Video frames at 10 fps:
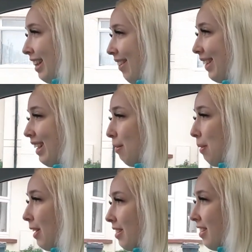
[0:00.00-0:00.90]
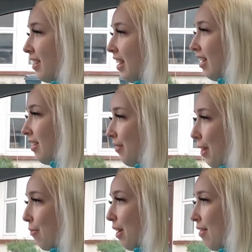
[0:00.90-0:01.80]
There we go, the parsons are,
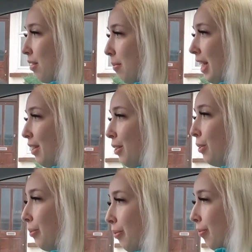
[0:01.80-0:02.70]
they've waved at me. Cool.